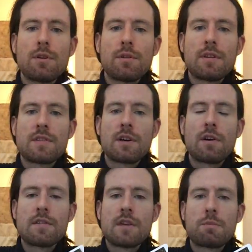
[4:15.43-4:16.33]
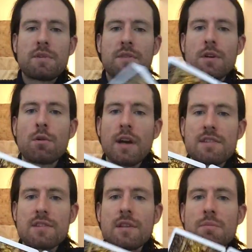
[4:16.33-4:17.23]
this concept of the
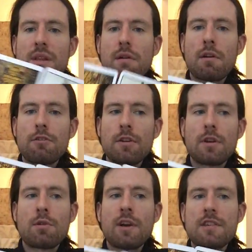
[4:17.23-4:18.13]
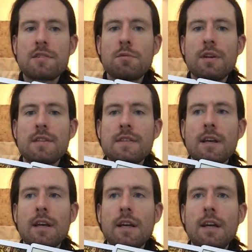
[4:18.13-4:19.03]
quest, the mythology of the quest, where it's
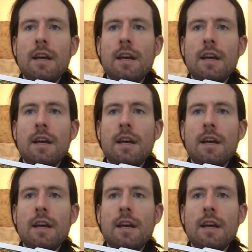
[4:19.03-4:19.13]
like